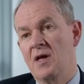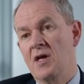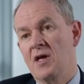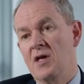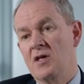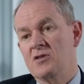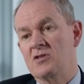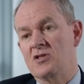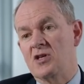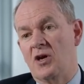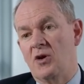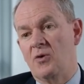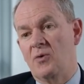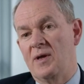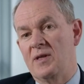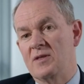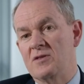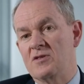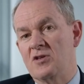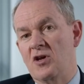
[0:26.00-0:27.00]
So
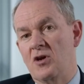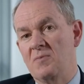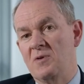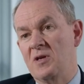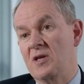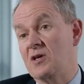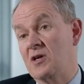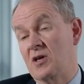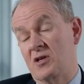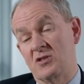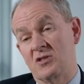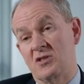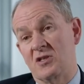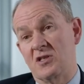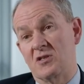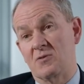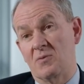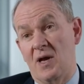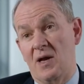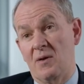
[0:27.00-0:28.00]
in so many
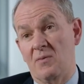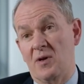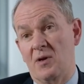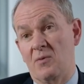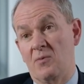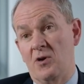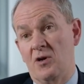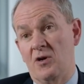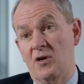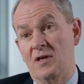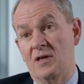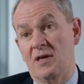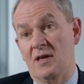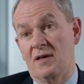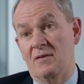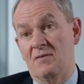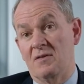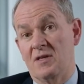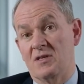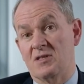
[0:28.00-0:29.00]
countries where we're
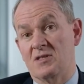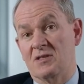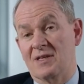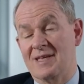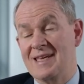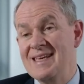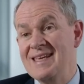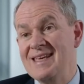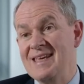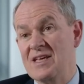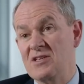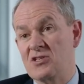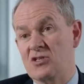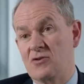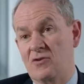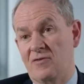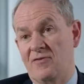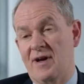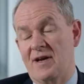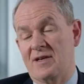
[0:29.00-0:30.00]
working, this key
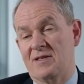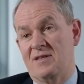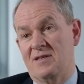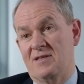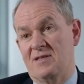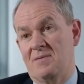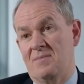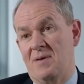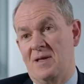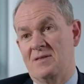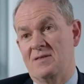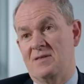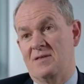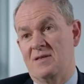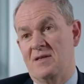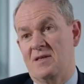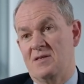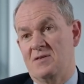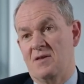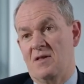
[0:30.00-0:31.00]
issue of access to
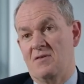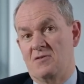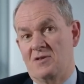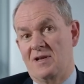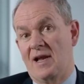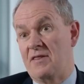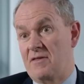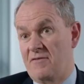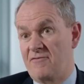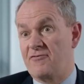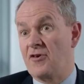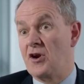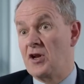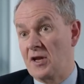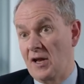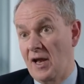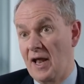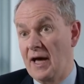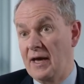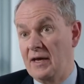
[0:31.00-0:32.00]
medicine is like the
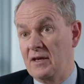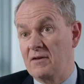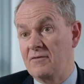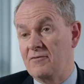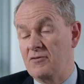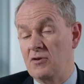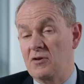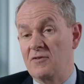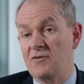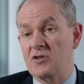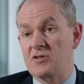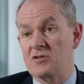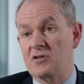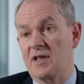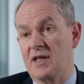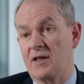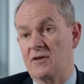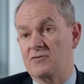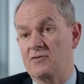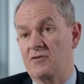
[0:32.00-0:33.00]
front line of universal
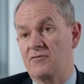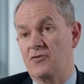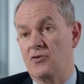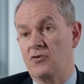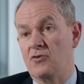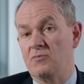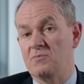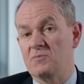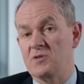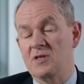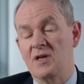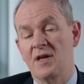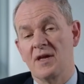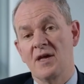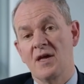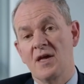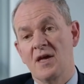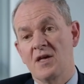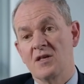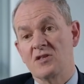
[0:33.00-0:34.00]
health reforms.
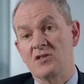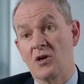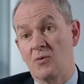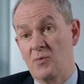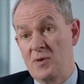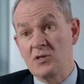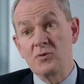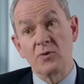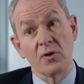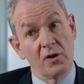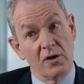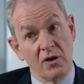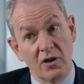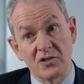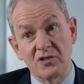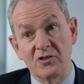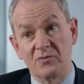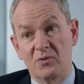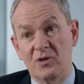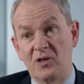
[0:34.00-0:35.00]
So we do a
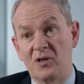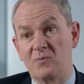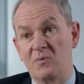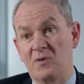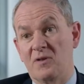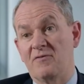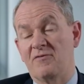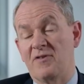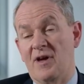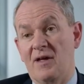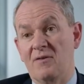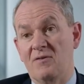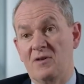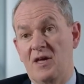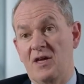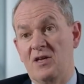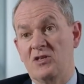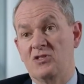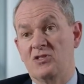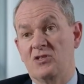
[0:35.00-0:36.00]
lot of work with the
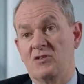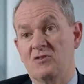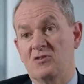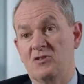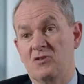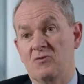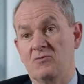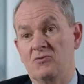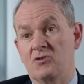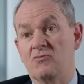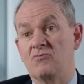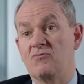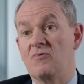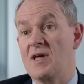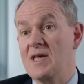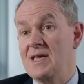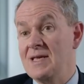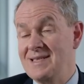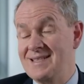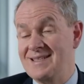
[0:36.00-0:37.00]
foundation to
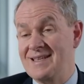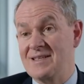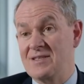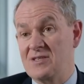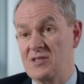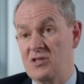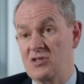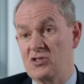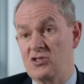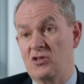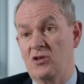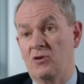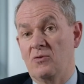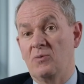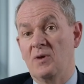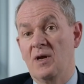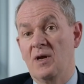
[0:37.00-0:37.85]
raise this issue